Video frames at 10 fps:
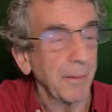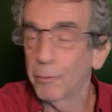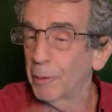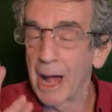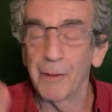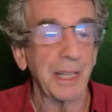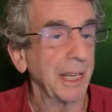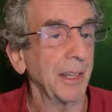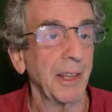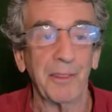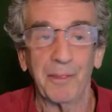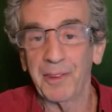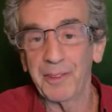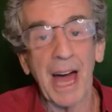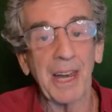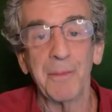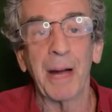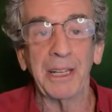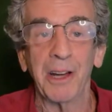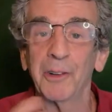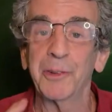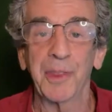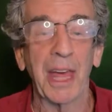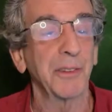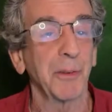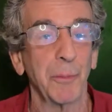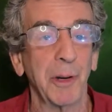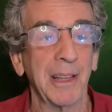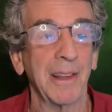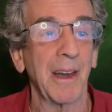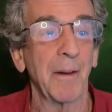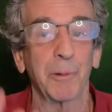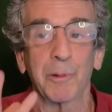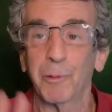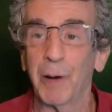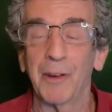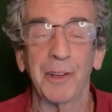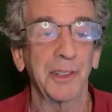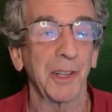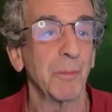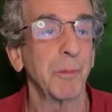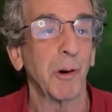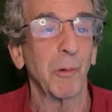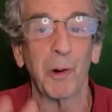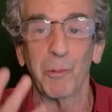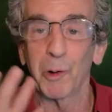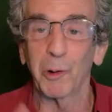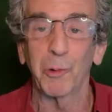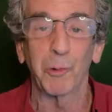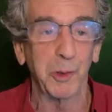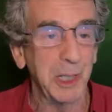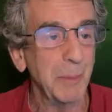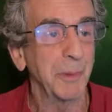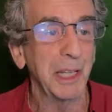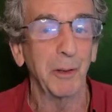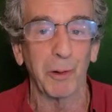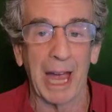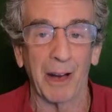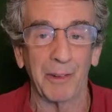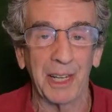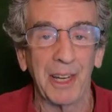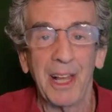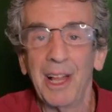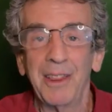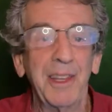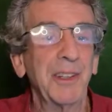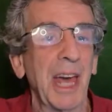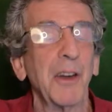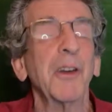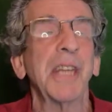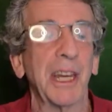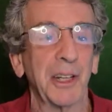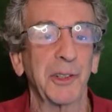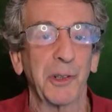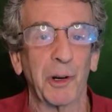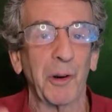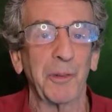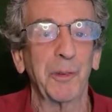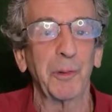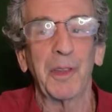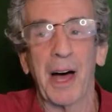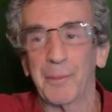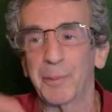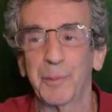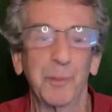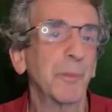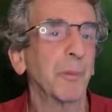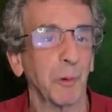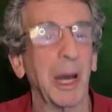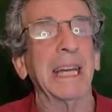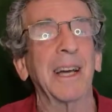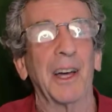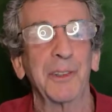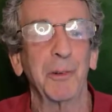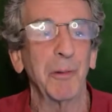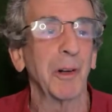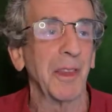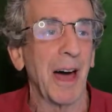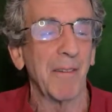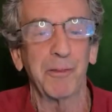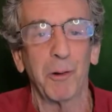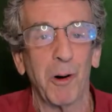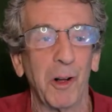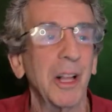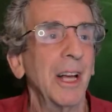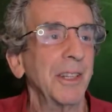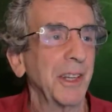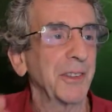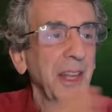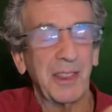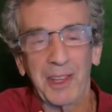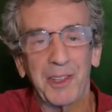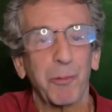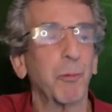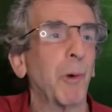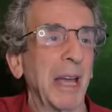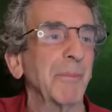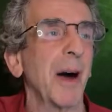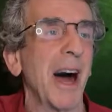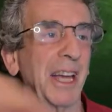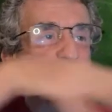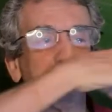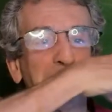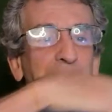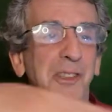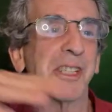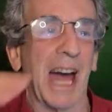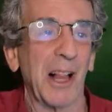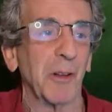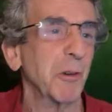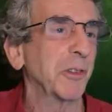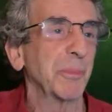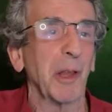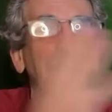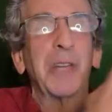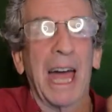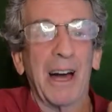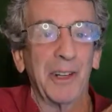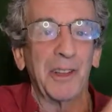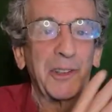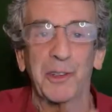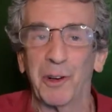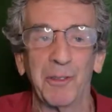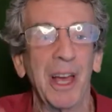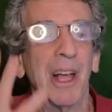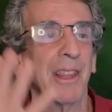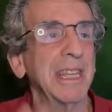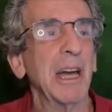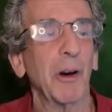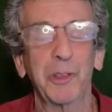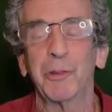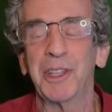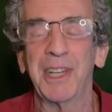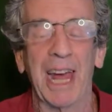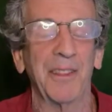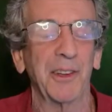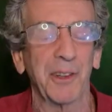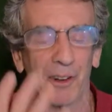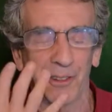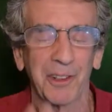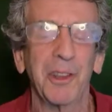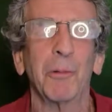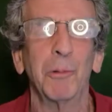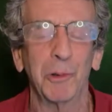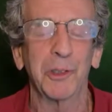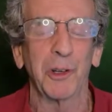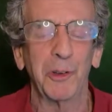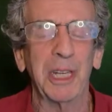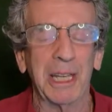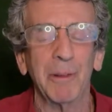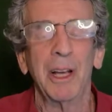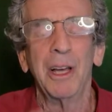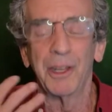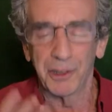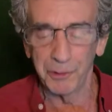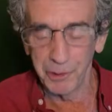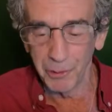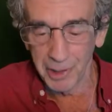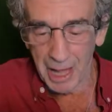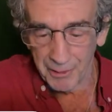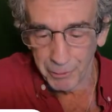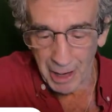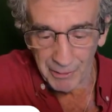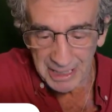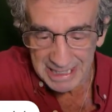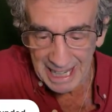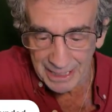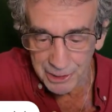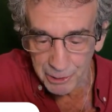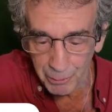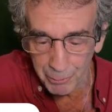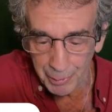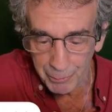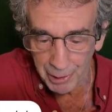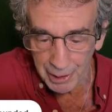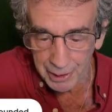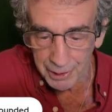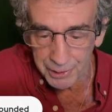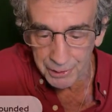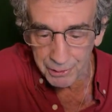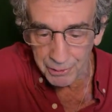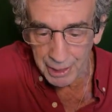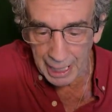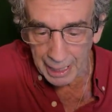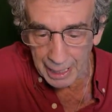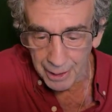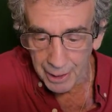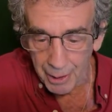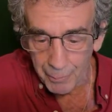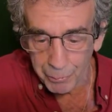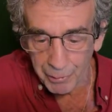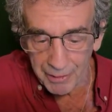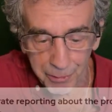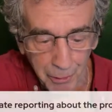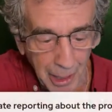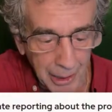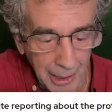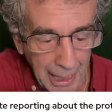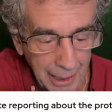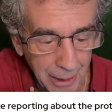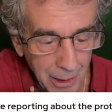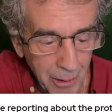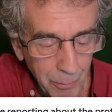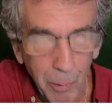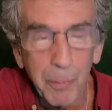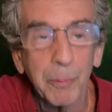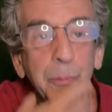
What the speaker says: Grounding, not in my notes. Thanks for bringing that up. Grounding so important. When we're deeply grounded, these energetic storms will not break us. We will not fall. Just like these white pine trees with the shallow roots blow down in the storm, the oaks withstand the storms because their roots are deep. So do a lot of grounding. Nature would be really good to do that. Pray for LA. We'll